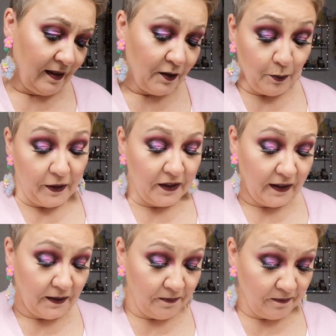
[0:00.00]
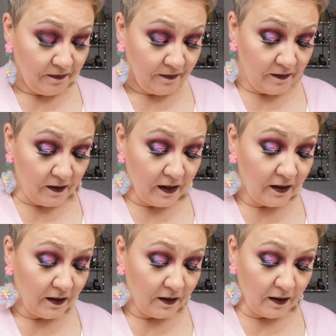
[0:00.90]
It's pretty.
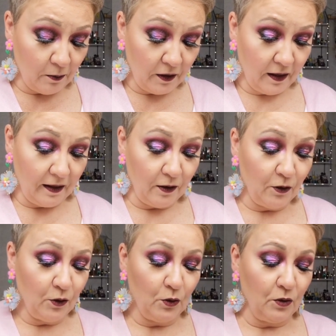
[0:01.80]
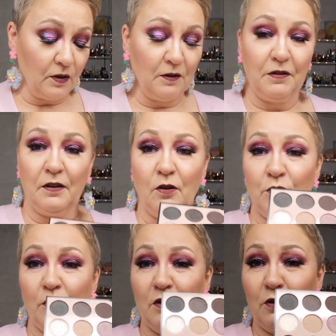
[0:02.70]
This is something I could use if I
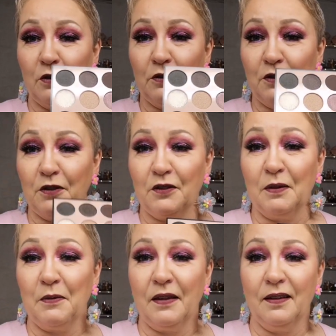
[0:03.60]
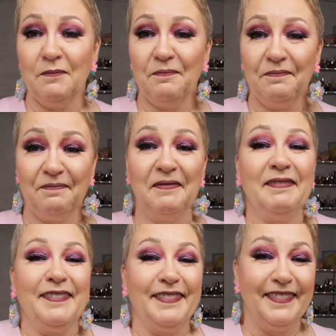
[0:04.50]
go to the doctors or something,
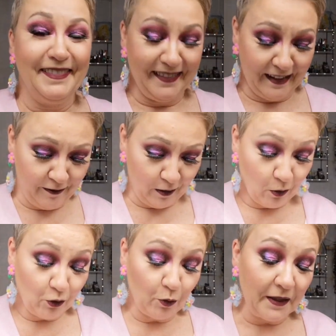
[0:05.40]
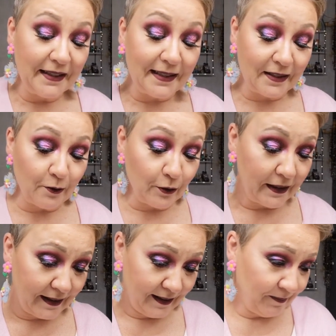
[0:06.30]
if I want to be
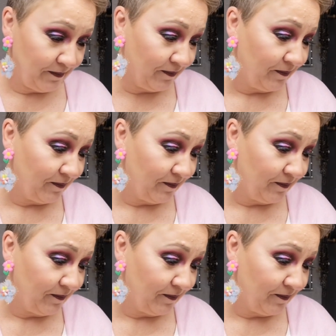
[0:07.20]
discreet.